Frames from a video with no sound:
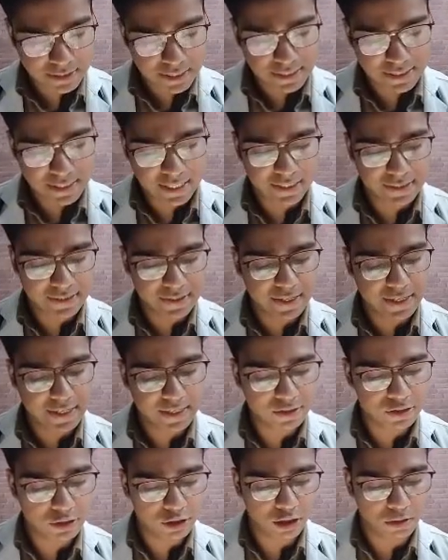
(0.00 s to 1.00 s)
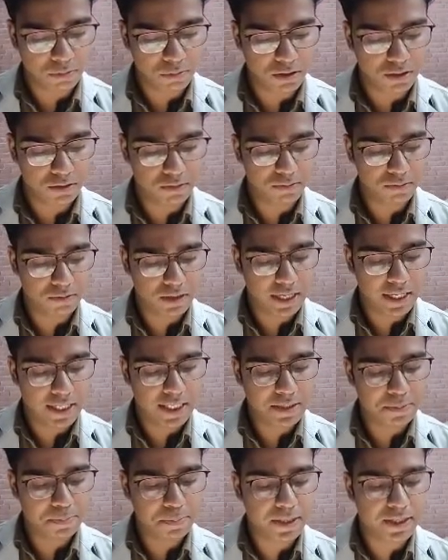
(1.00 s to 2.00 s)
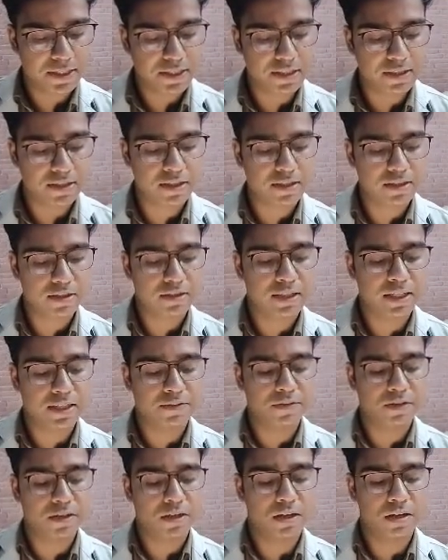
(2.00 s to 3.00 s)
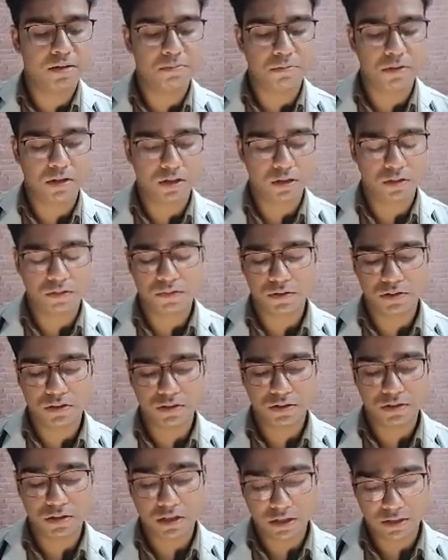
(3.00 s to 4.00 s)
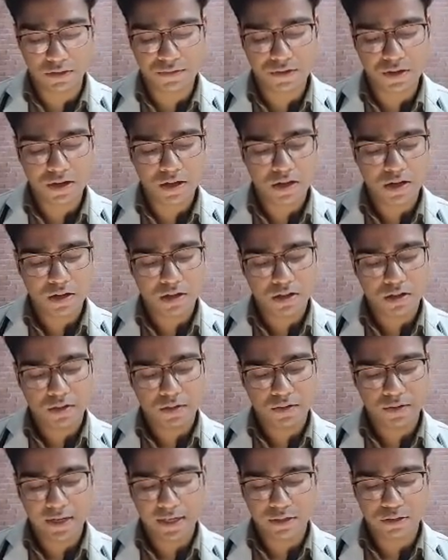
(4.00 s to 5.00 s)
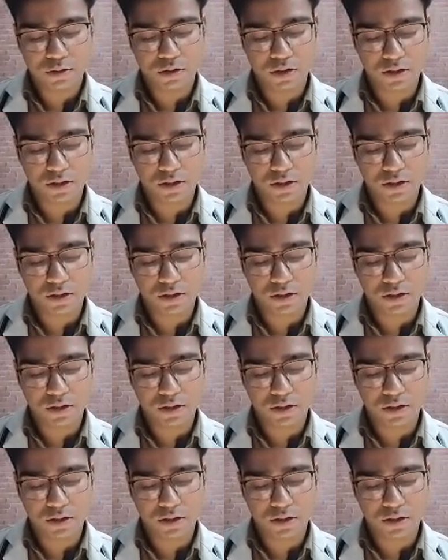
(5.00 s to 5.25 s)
chest X-ray is normal, any patient that will come along with cough, we would like to